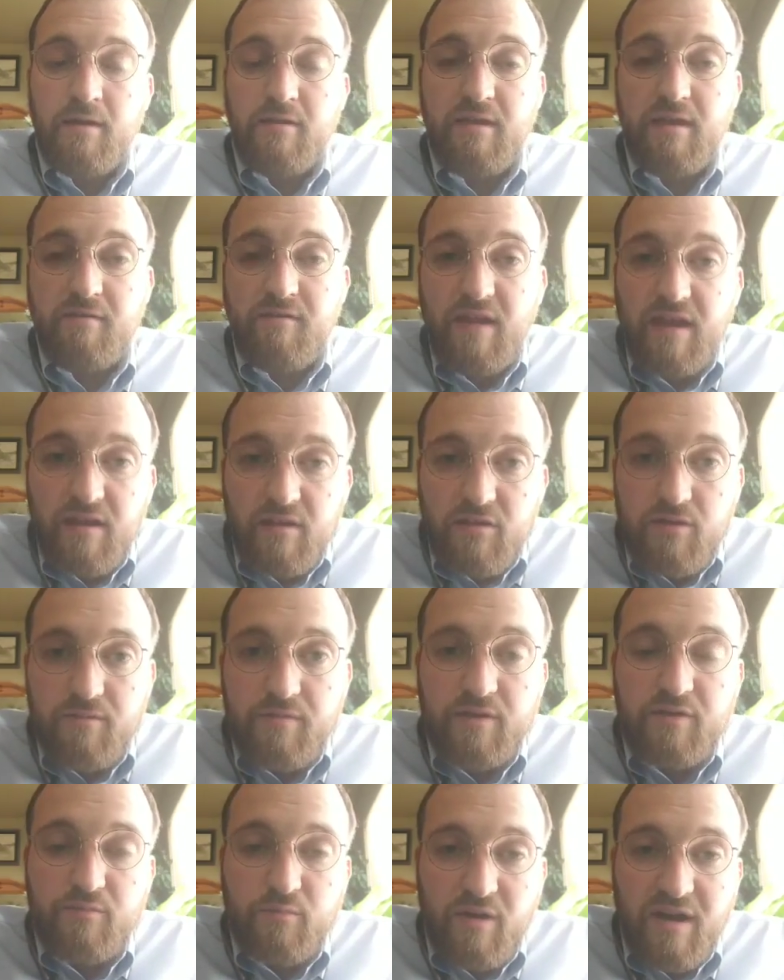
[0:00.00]
The advantage
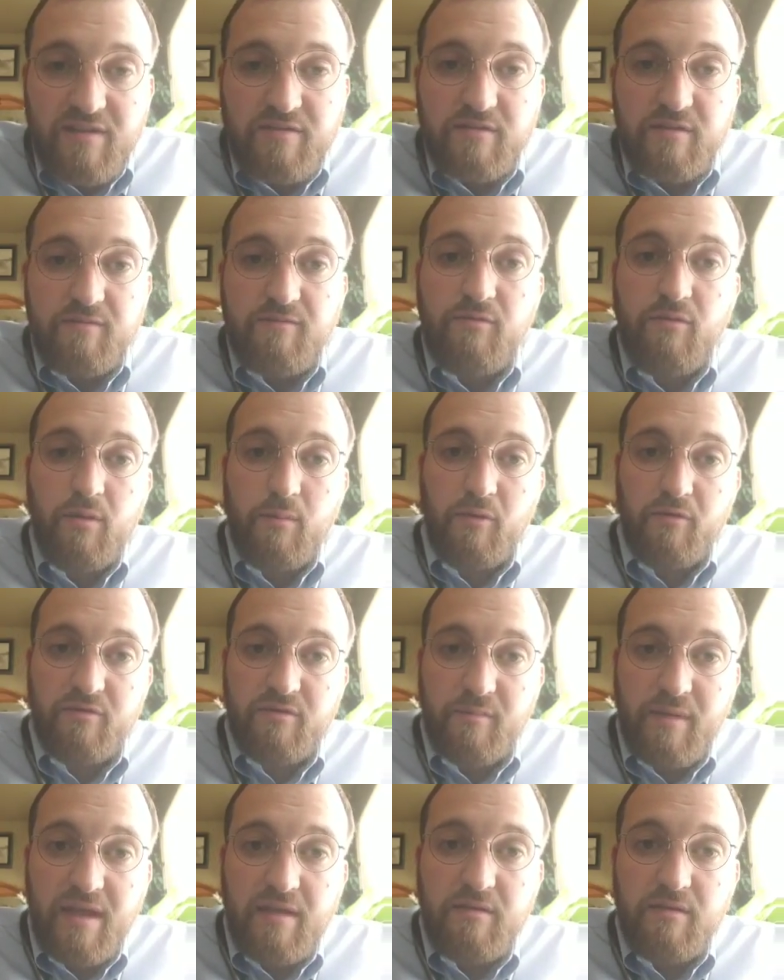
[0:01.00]
of expressing formal
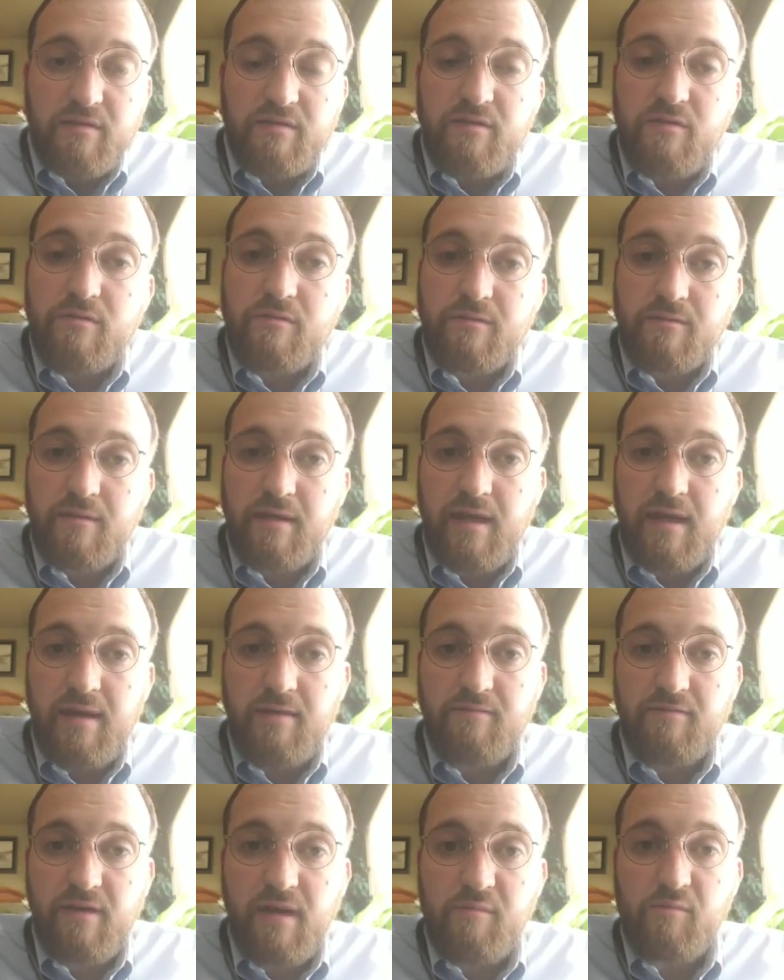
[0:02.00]
semantics using the
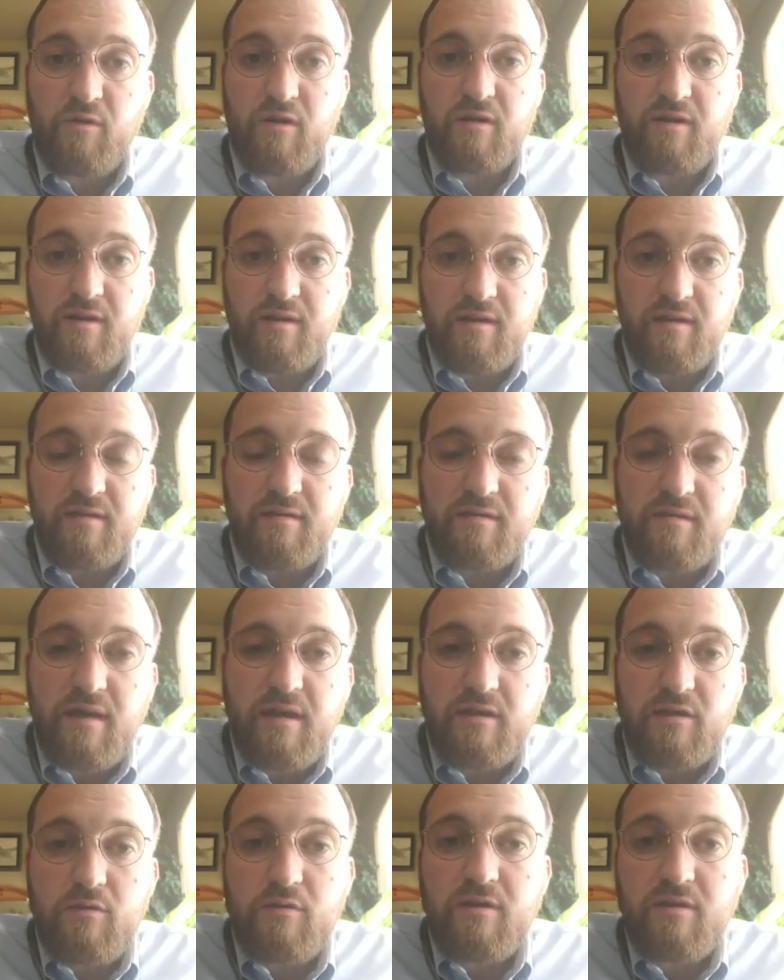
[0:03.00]
K framework is
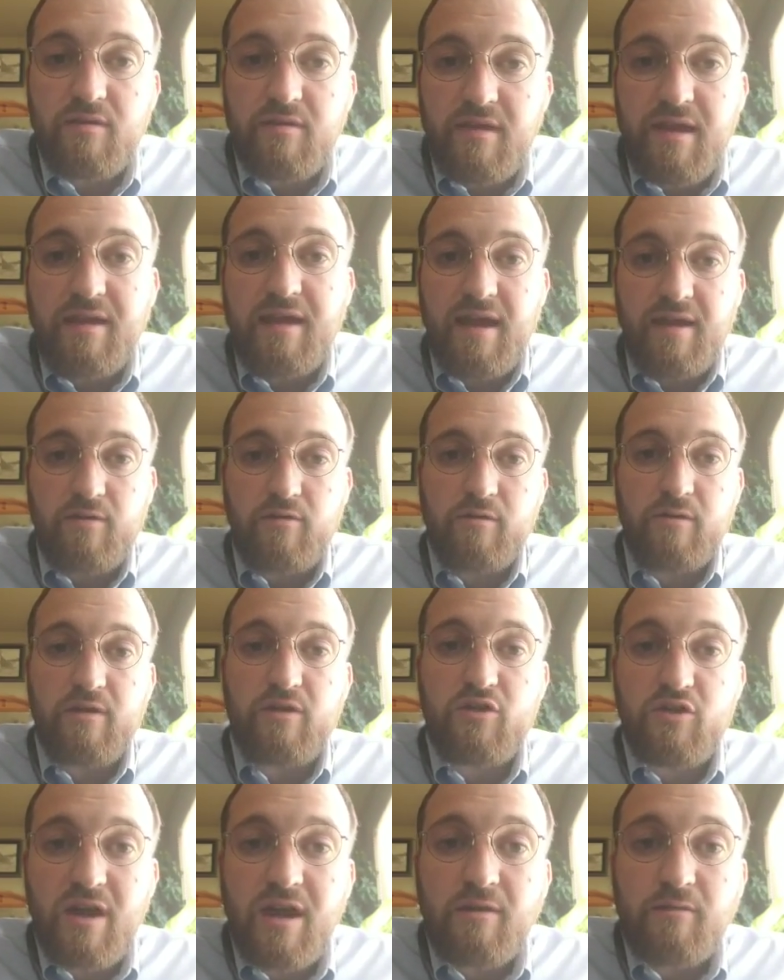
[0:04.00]
that you can then actually
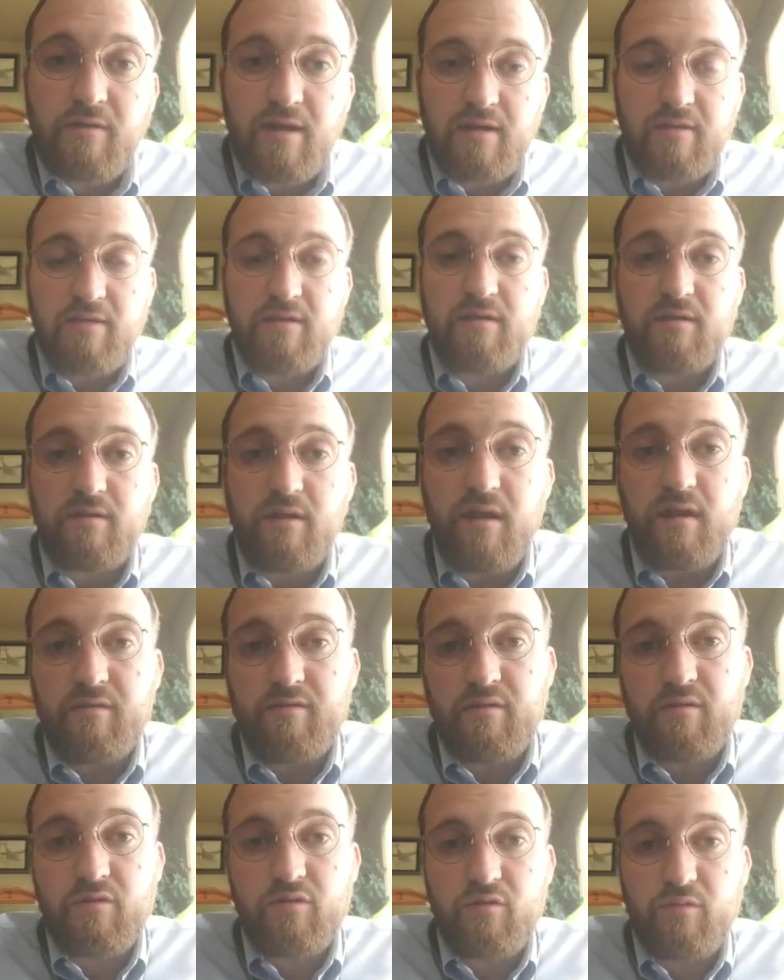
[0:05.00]
generate the entire
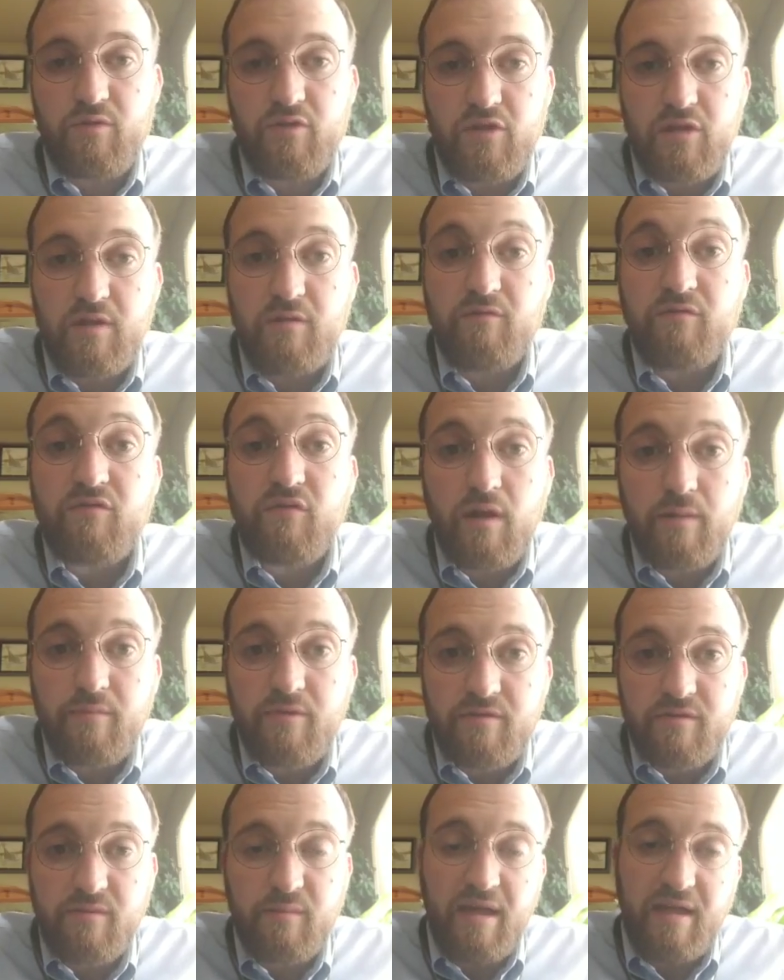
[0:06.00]
virtual machine from
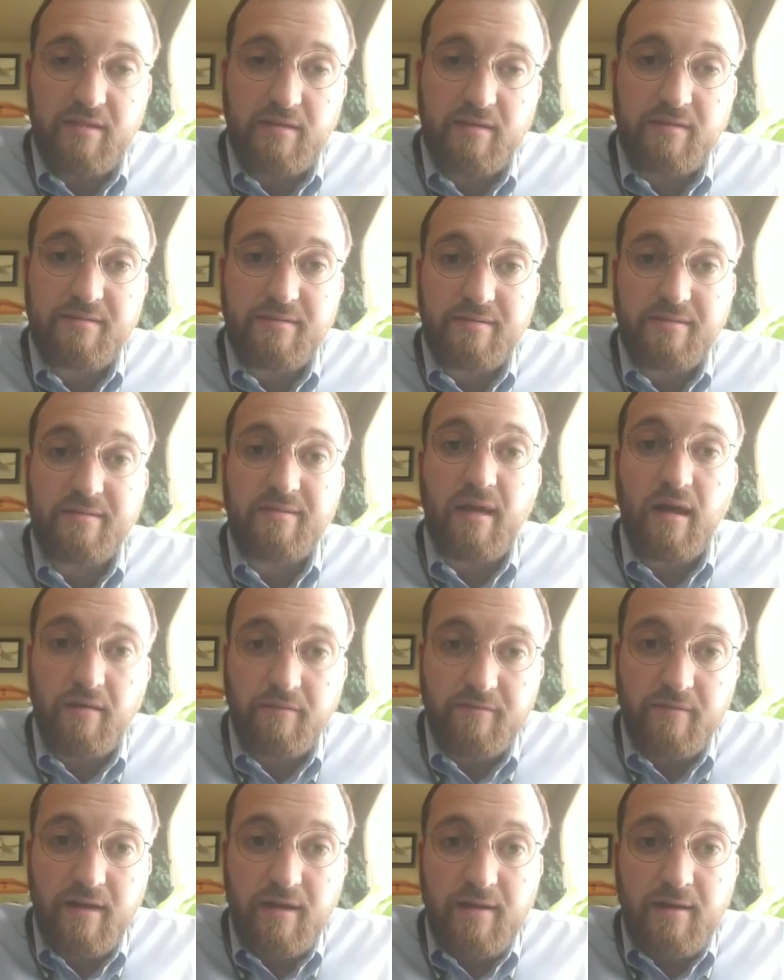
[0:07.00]
the semantics
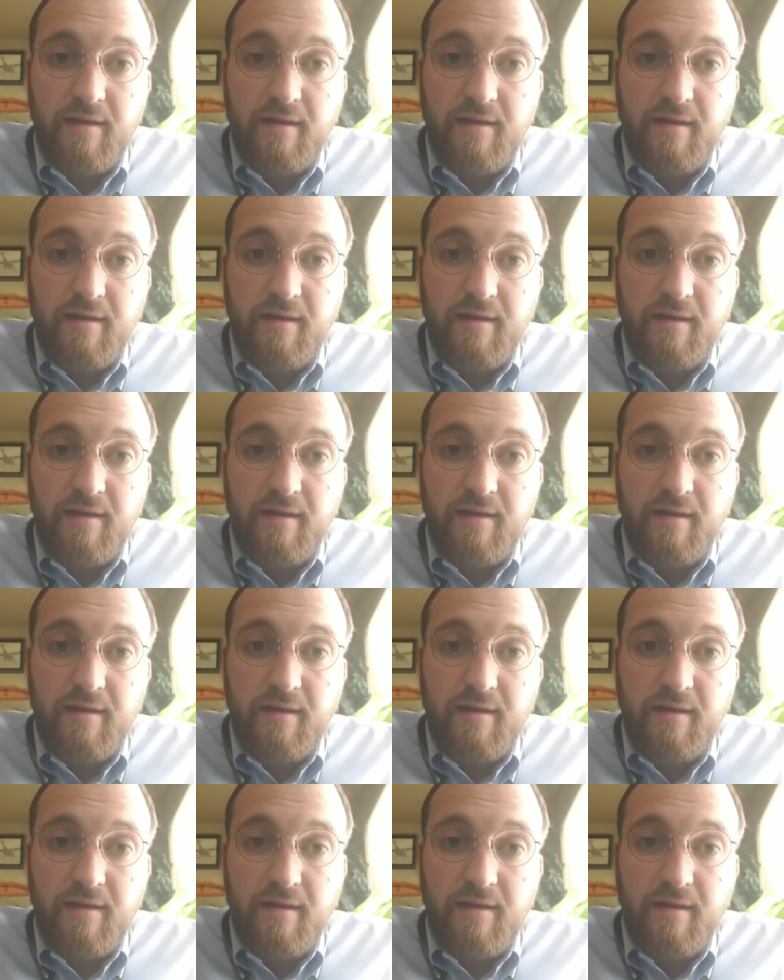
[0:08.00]
itself.